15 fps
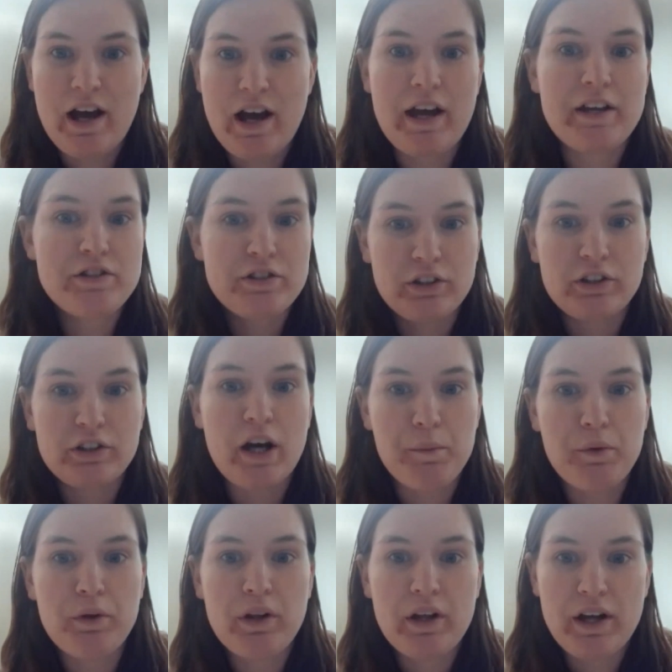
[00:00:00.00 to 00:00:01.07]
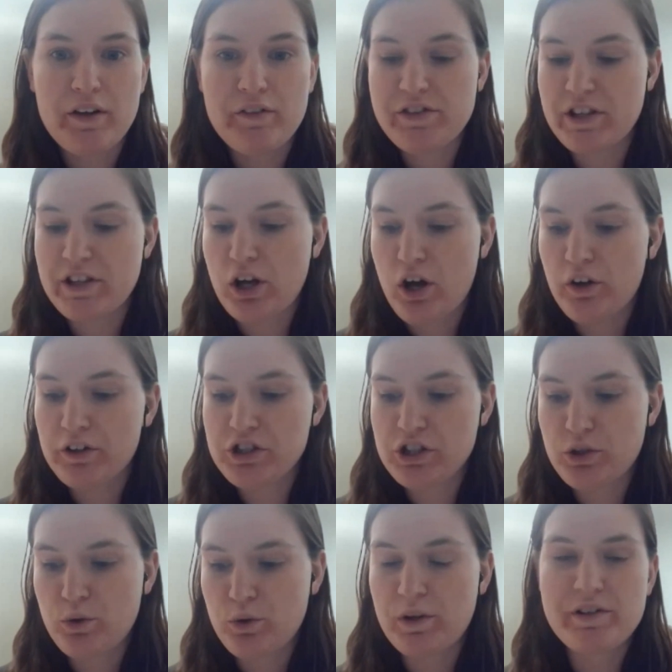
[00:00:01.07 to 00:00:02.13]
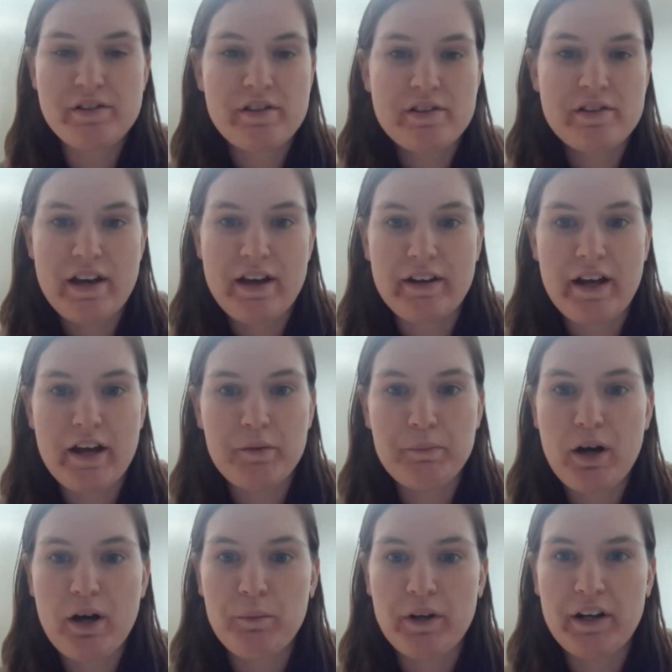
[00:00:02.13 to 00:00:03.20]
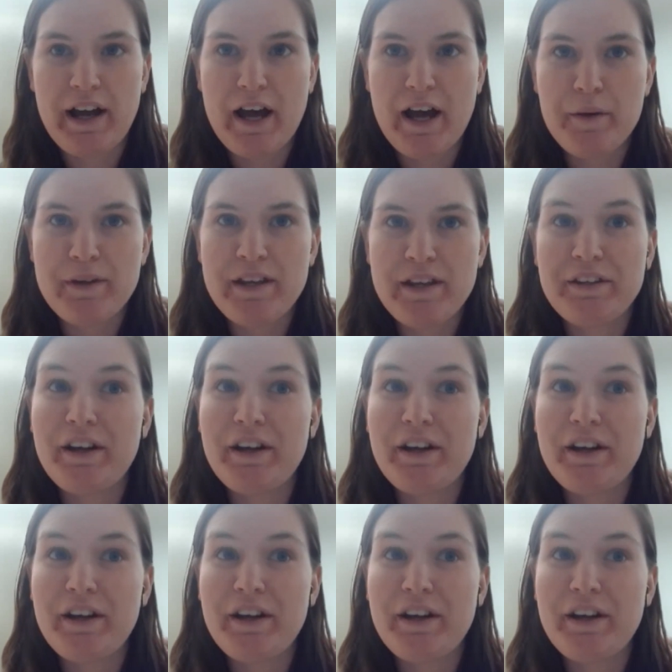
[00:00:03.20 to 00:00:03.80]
I took a couple of psychology courses at Belmont Abbey,